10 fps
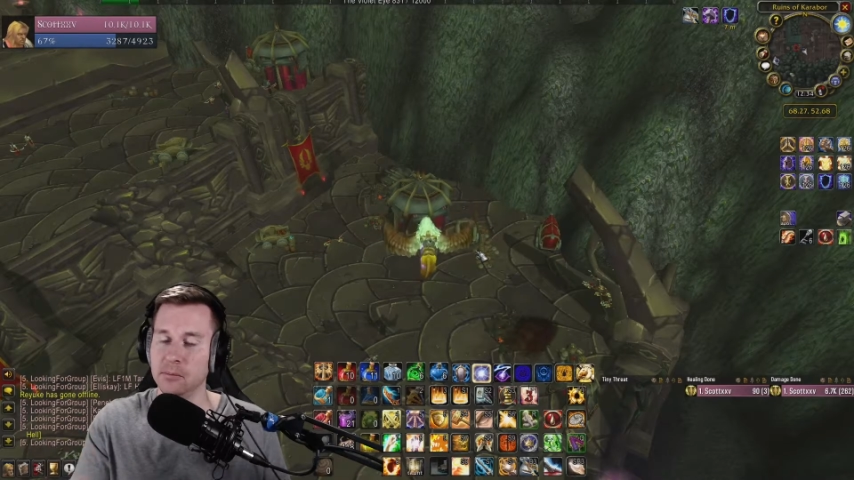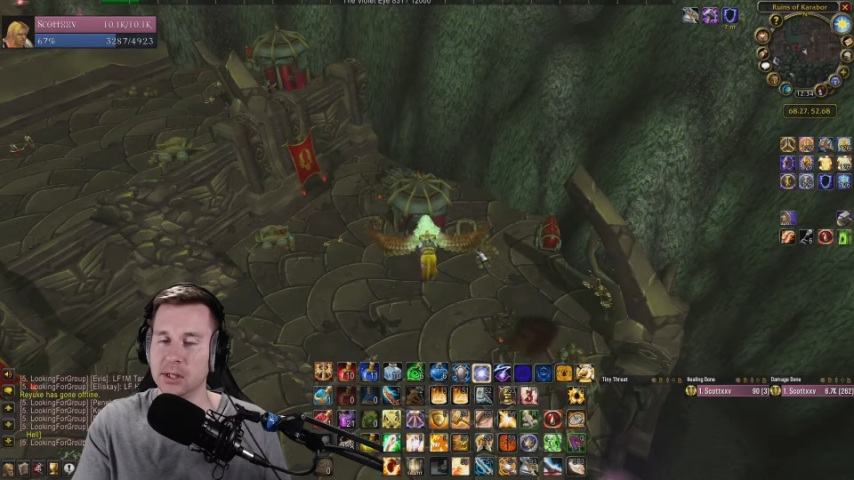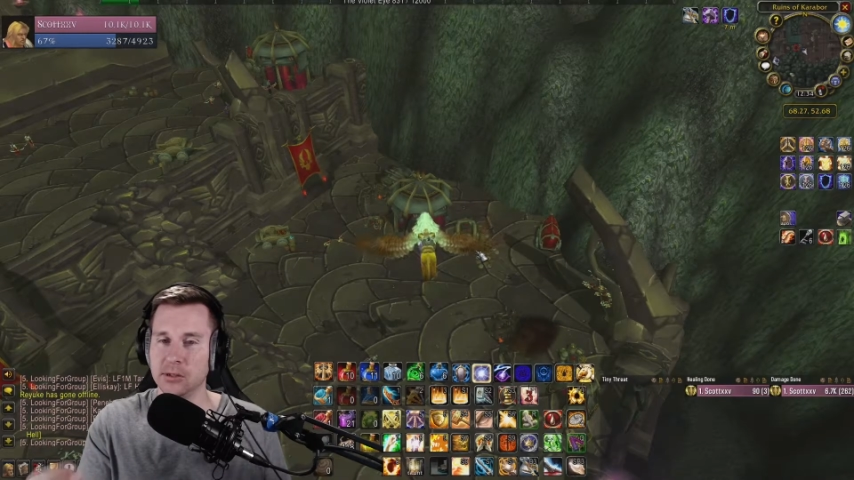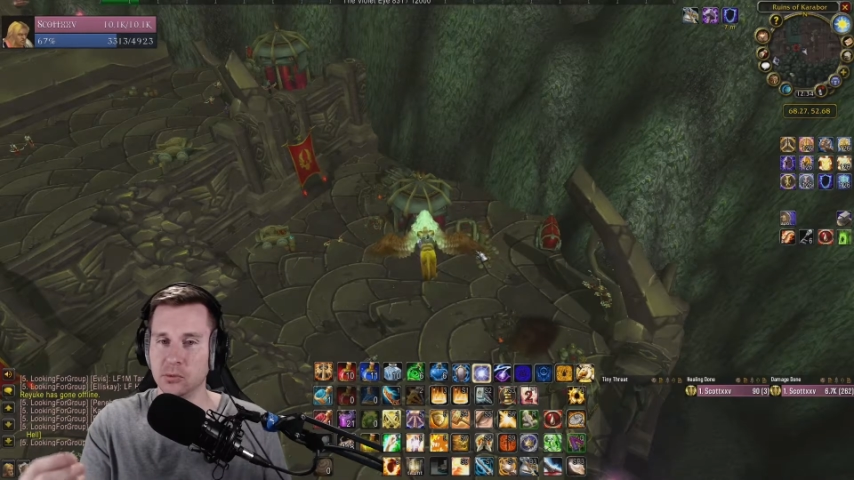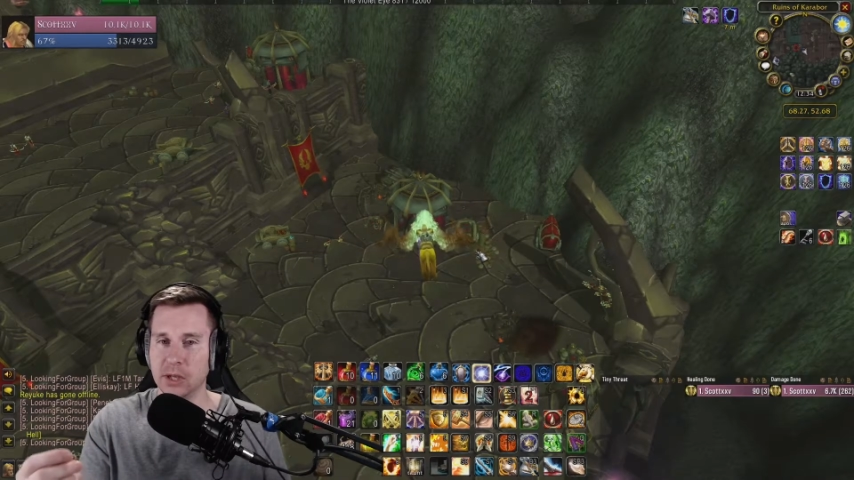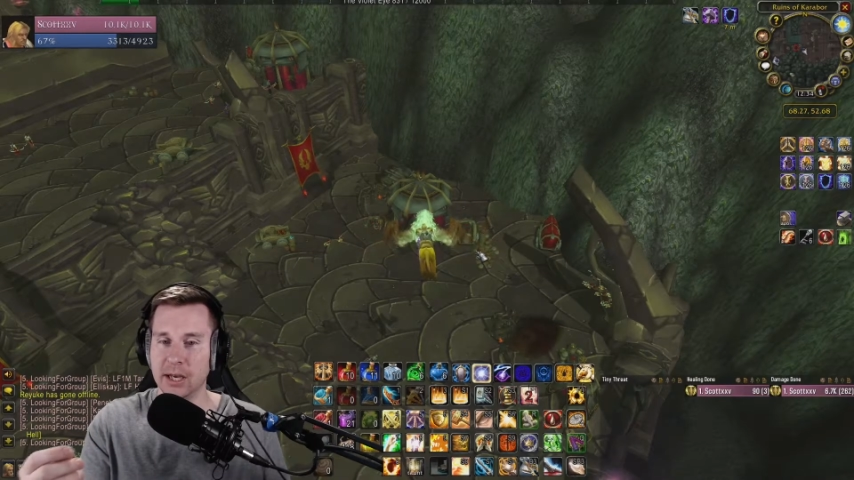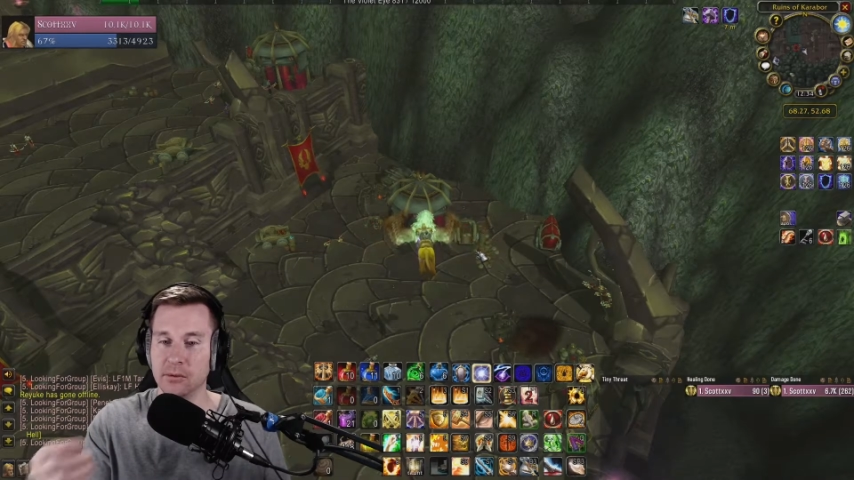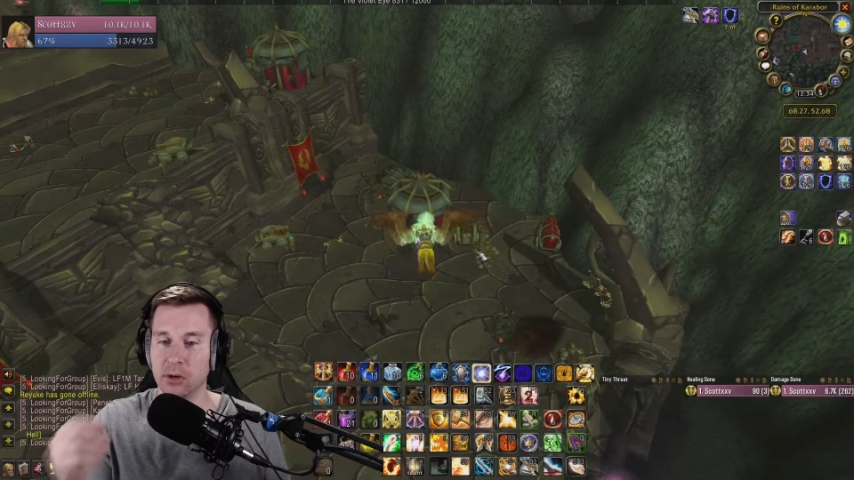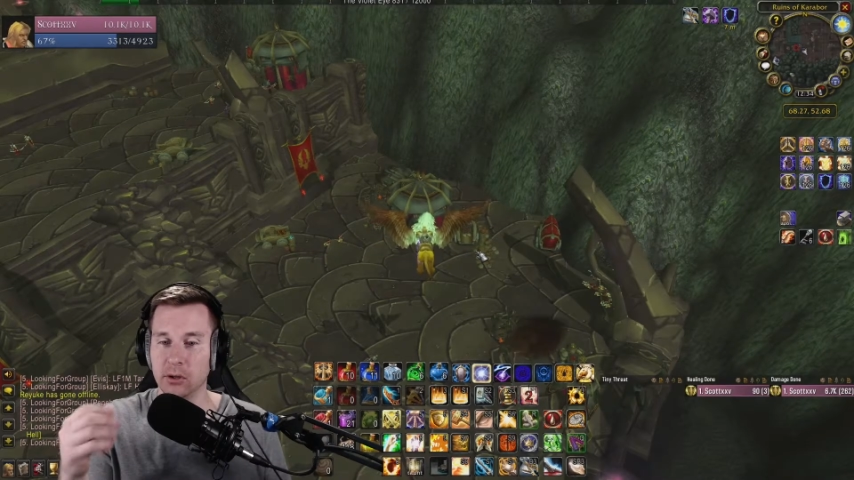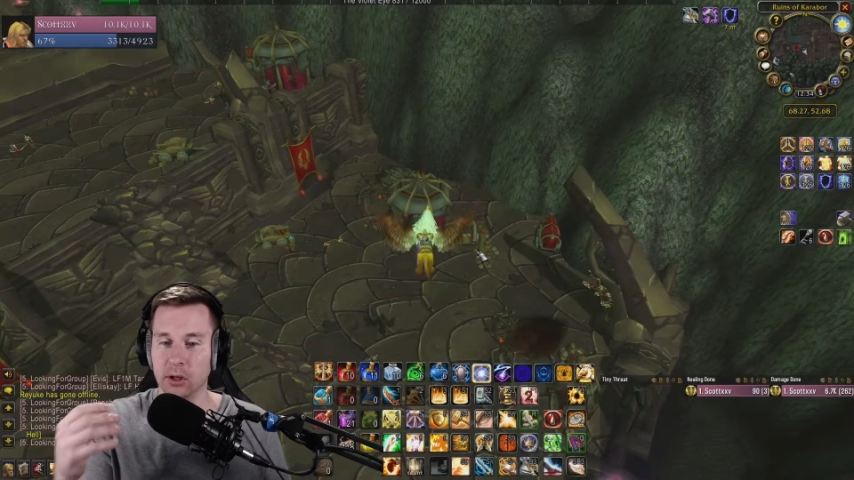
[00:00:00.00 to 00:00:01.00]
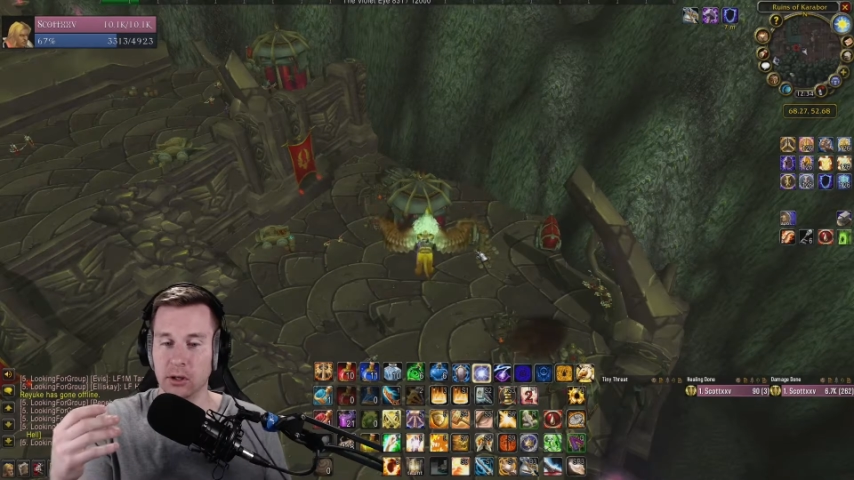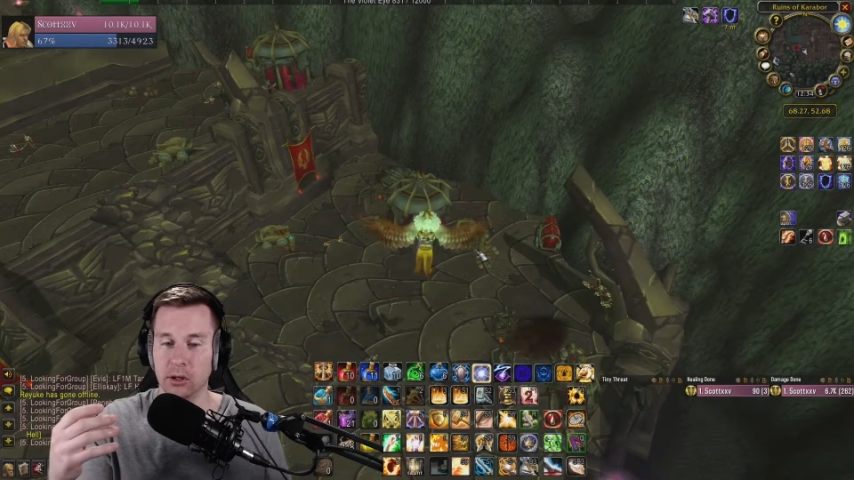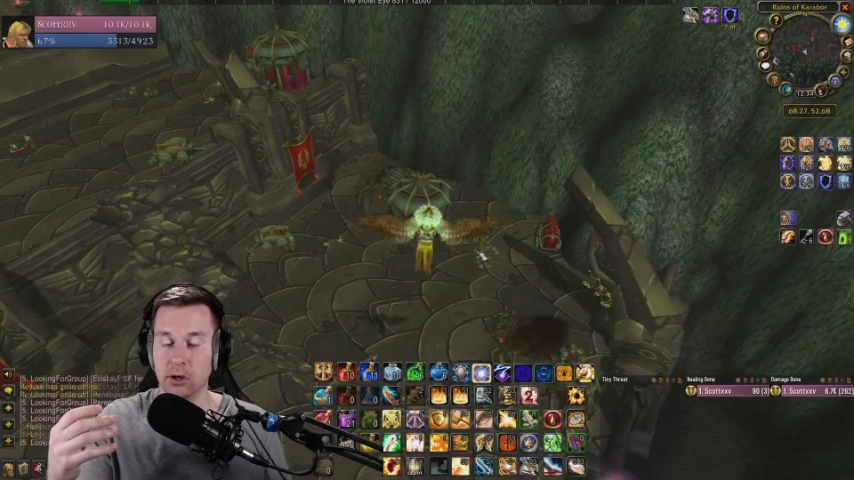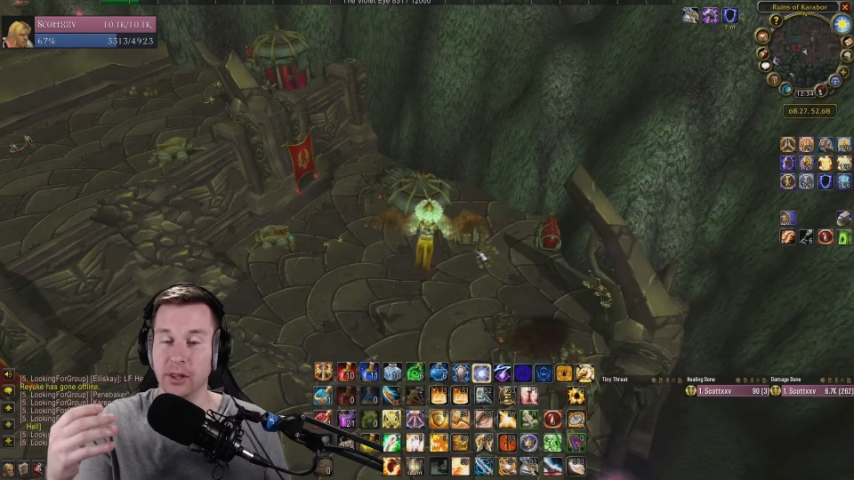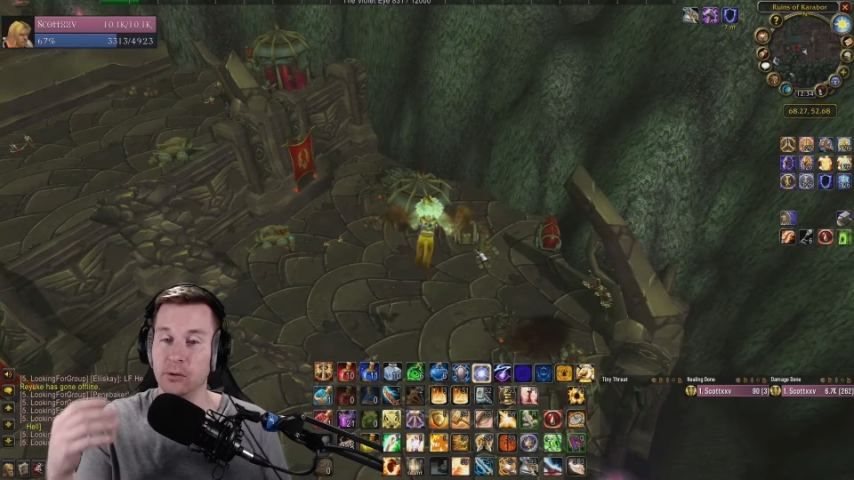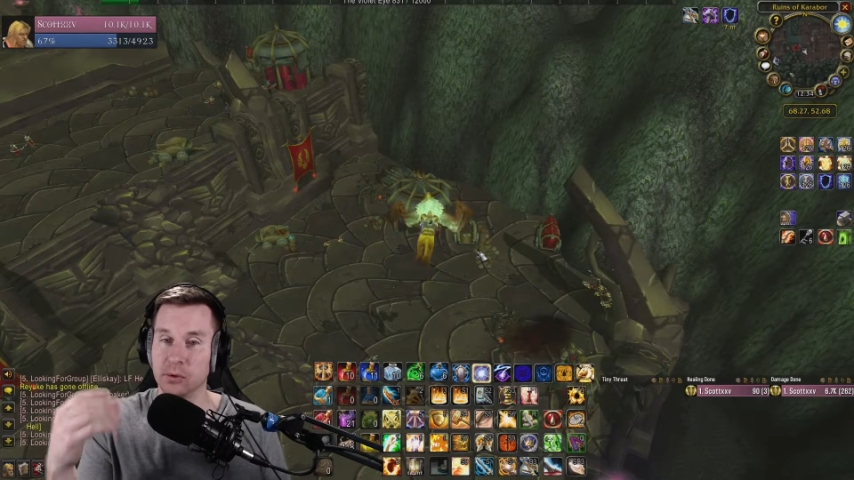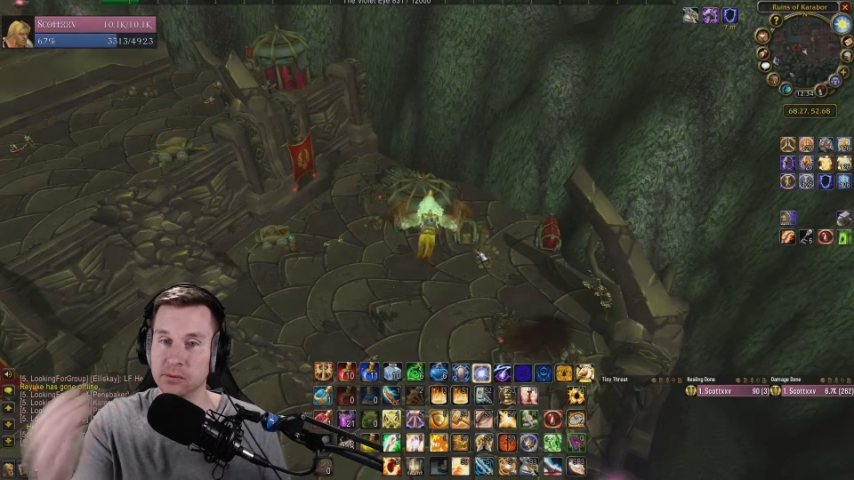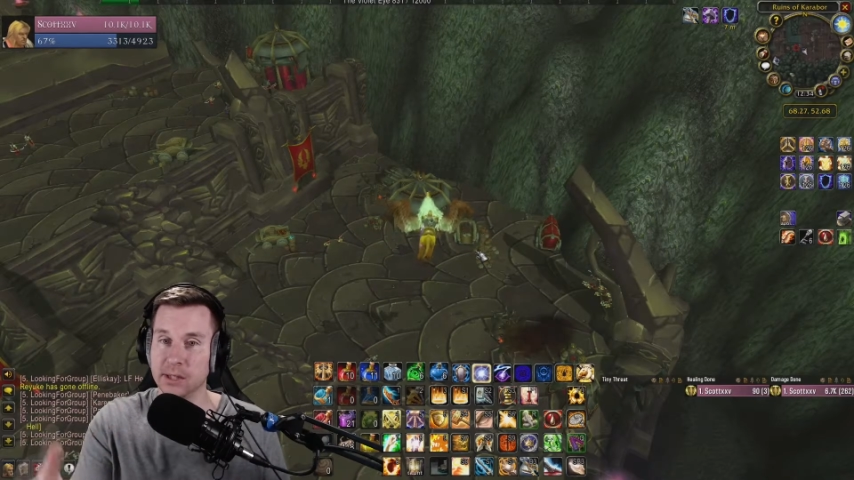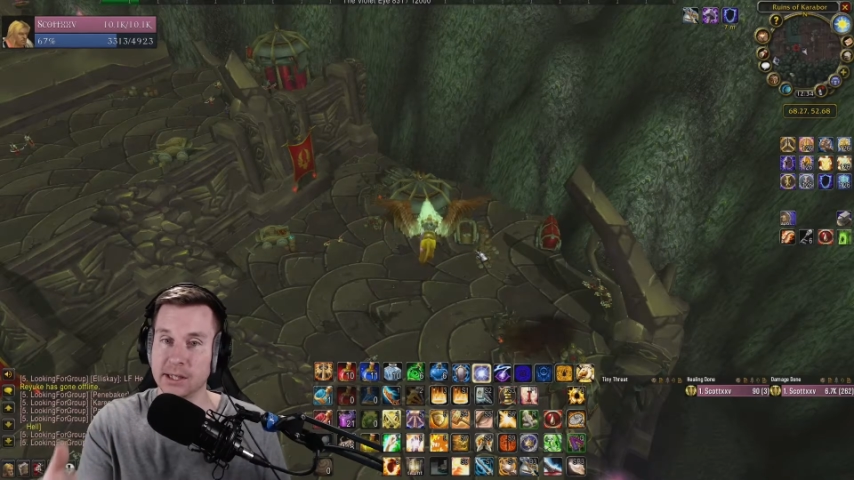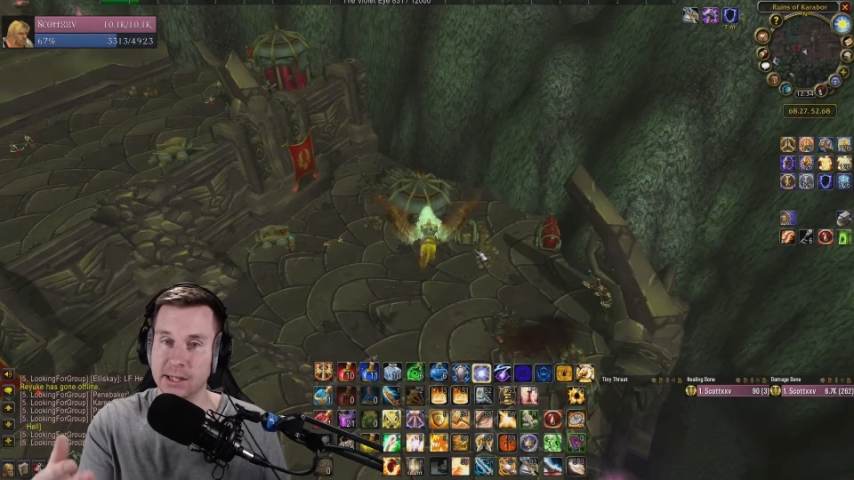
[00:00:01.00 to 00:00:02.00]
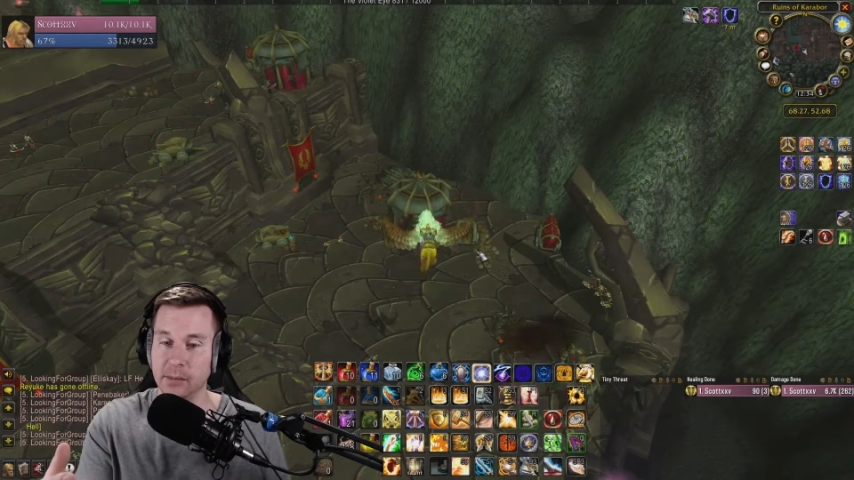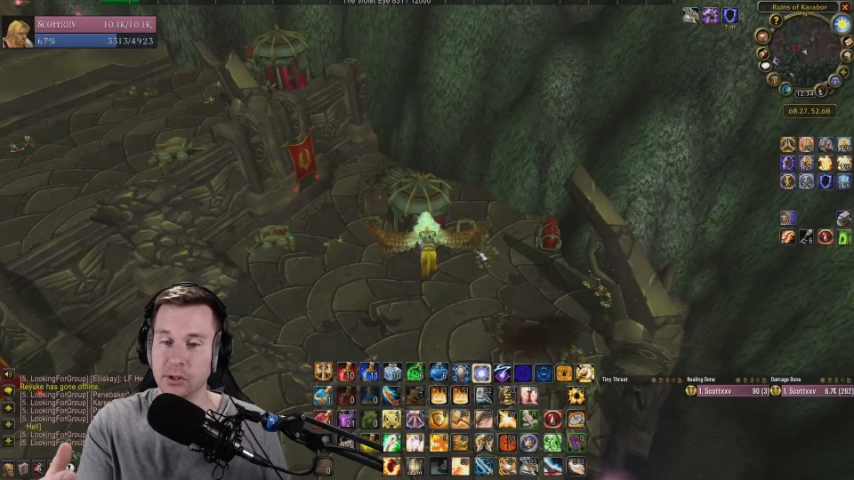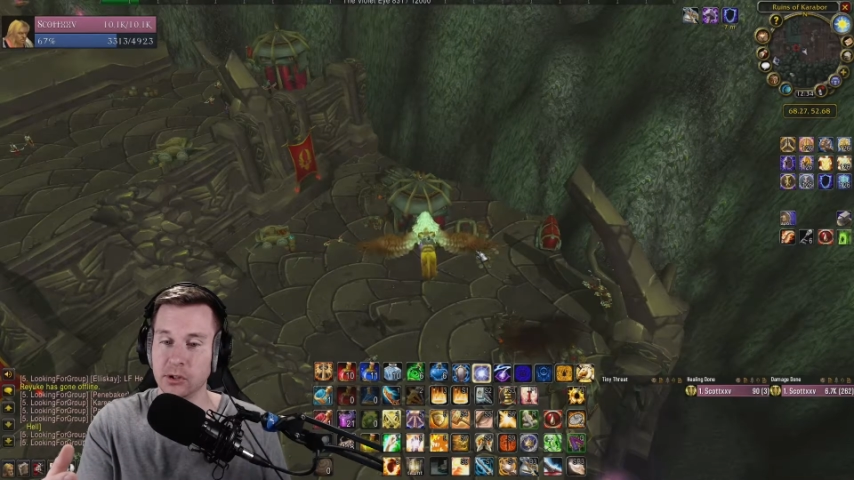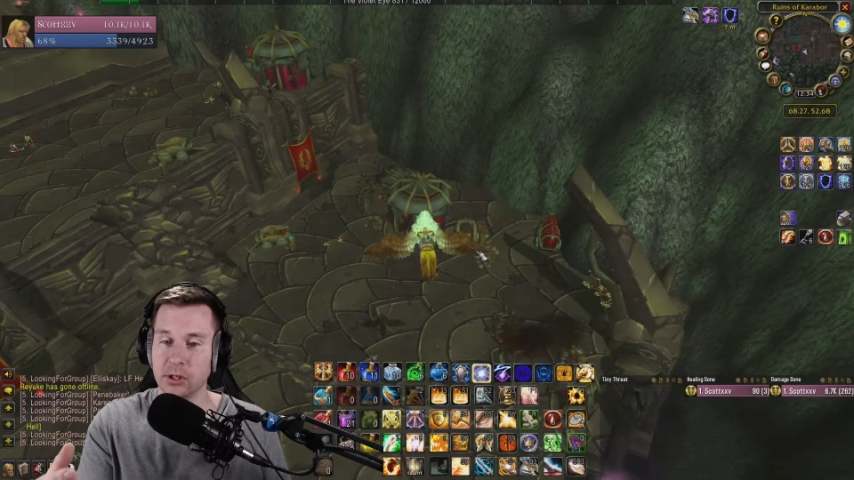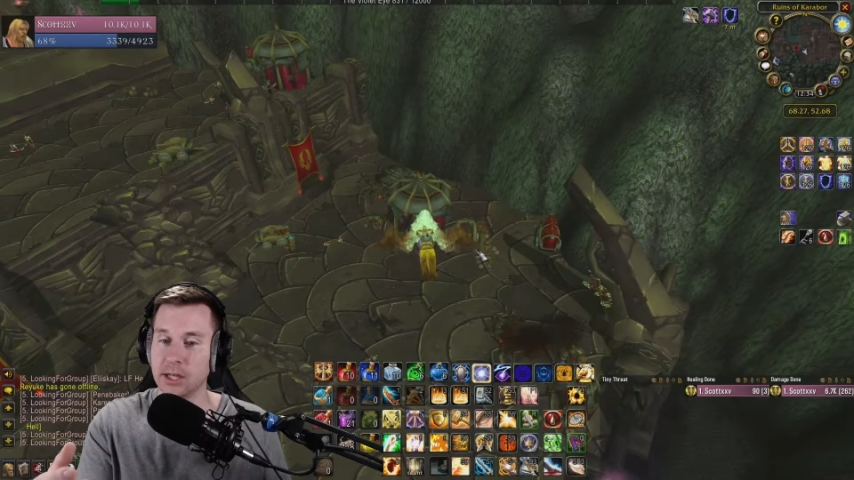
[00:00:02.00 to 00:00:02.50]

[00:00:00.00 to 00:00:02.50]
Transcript: because we have all that reflect damage,